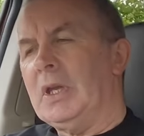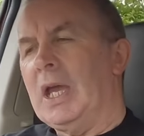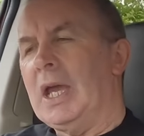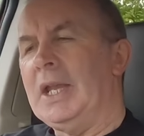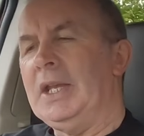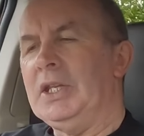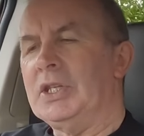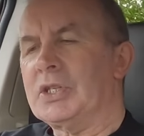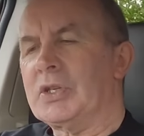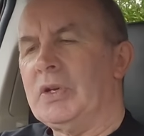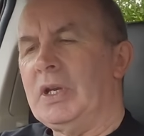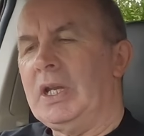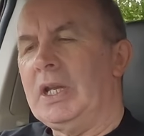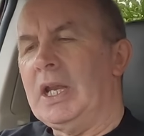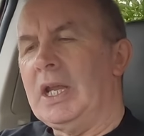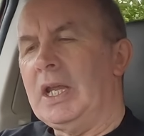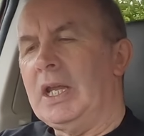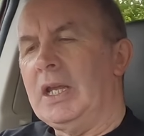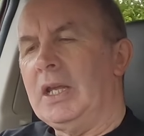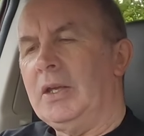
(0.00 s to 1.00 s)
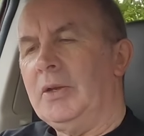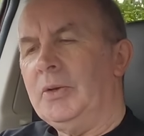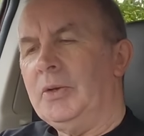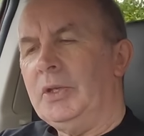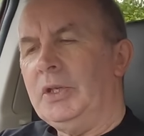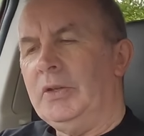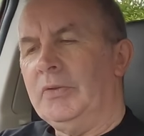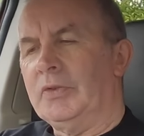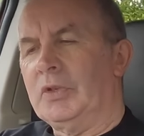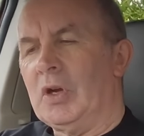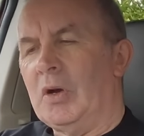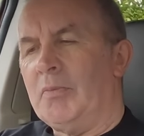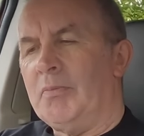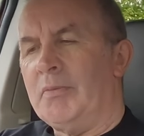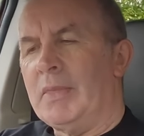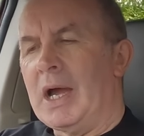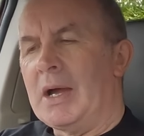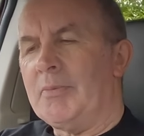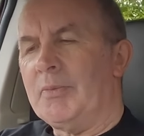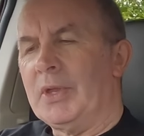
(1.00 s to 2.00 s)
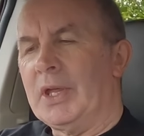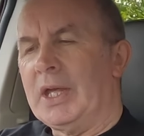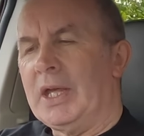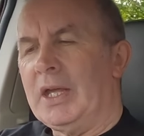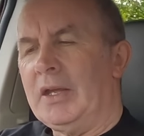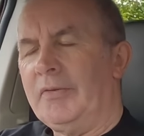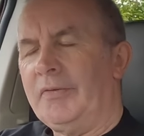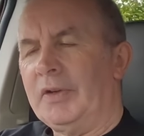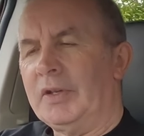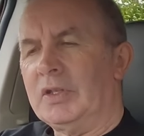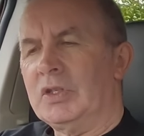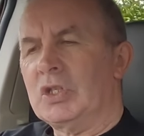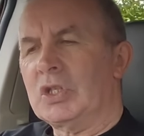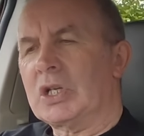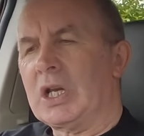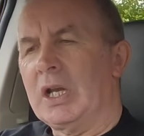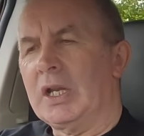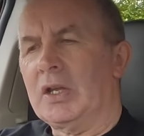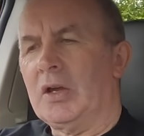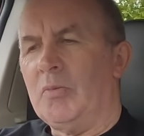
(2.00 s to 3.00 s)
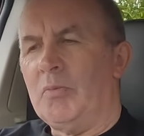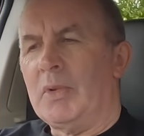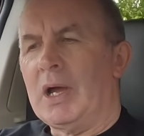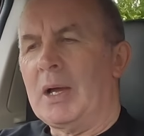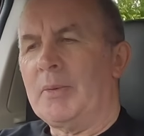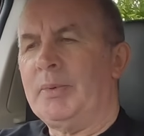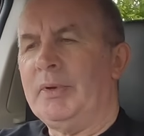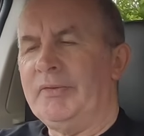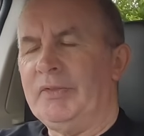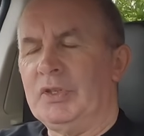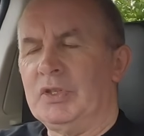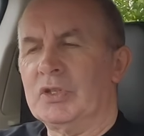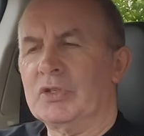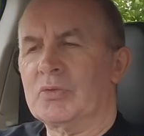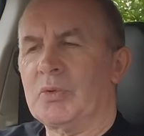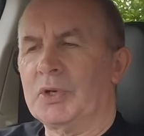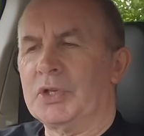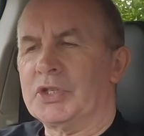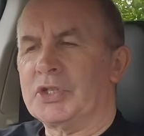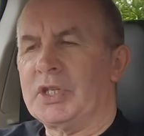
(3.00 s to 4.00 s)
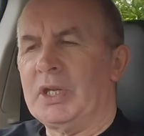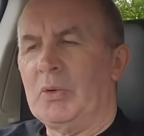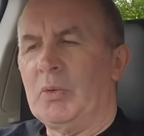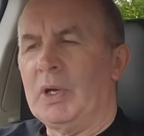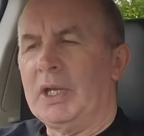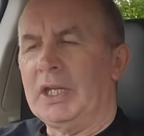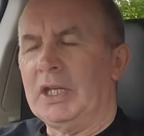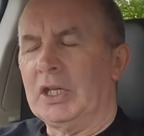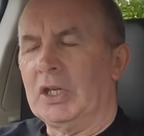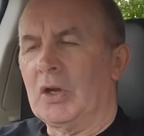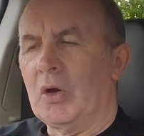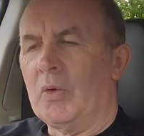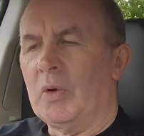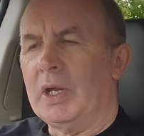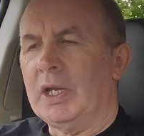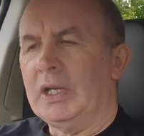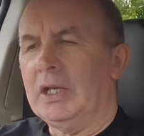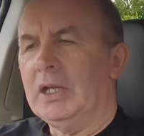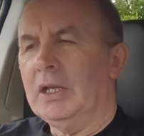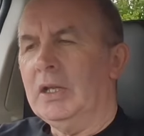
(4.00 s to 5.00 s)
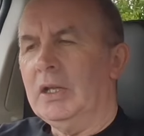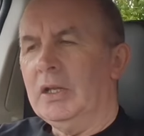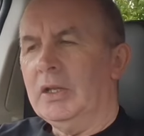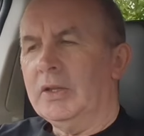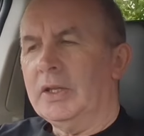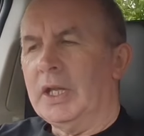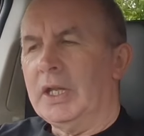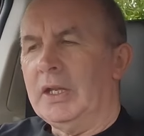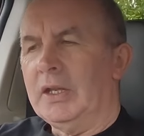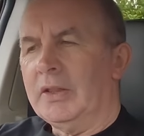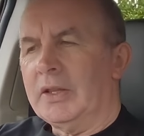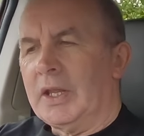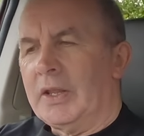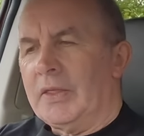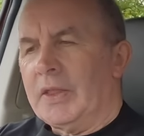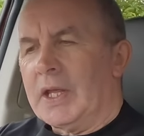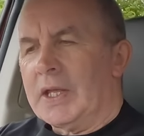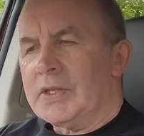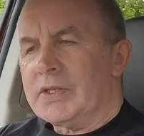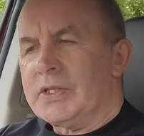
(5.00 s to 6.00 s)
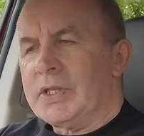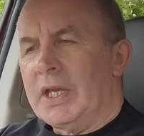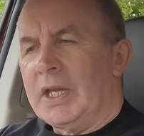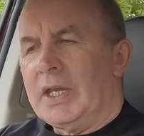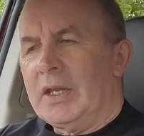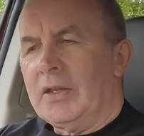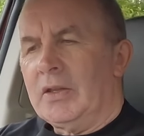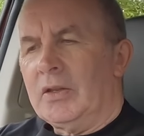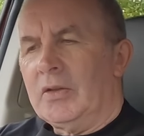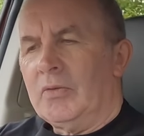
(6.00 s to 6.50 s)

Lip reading: Any screen here, you've got map there. If you just click on map, if you just want to see where you're going, then that's it.